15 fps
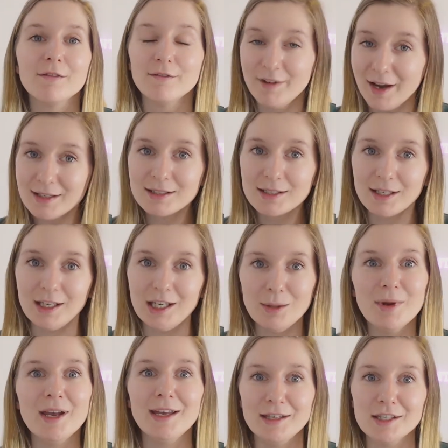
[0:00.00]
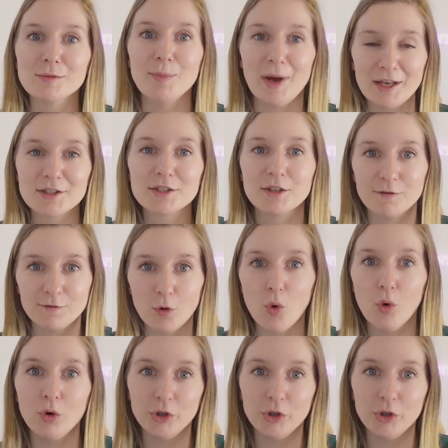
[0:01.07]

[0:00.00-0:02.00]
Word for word: VAT scheme is best for